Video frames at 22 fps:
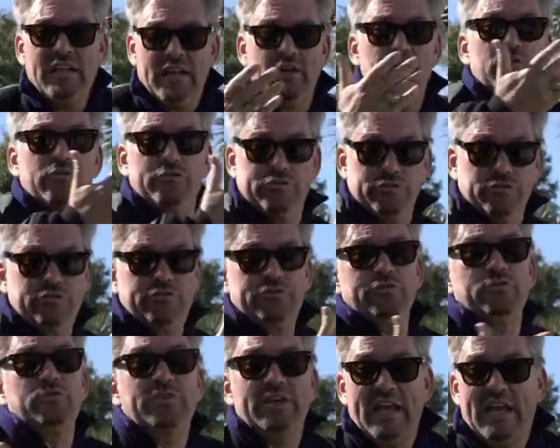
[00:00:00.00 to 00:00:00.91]

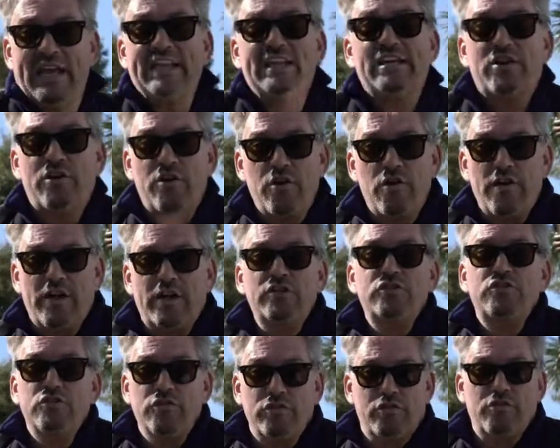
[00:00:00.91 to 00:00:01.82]
introduce you, Katie
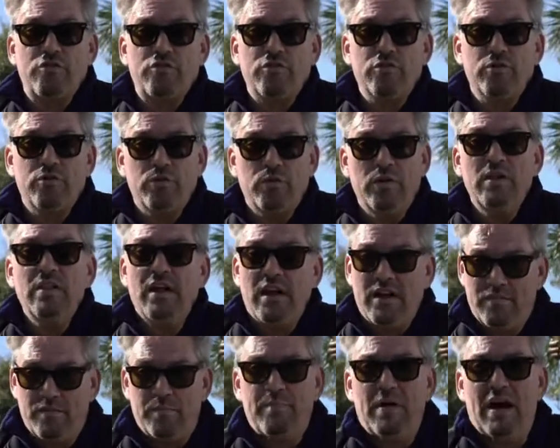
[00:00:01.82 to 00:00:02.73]
Couric, to the crew
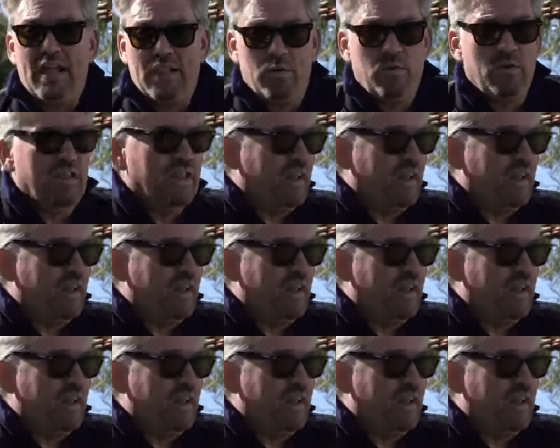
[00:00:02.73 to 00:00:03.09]
of Apollo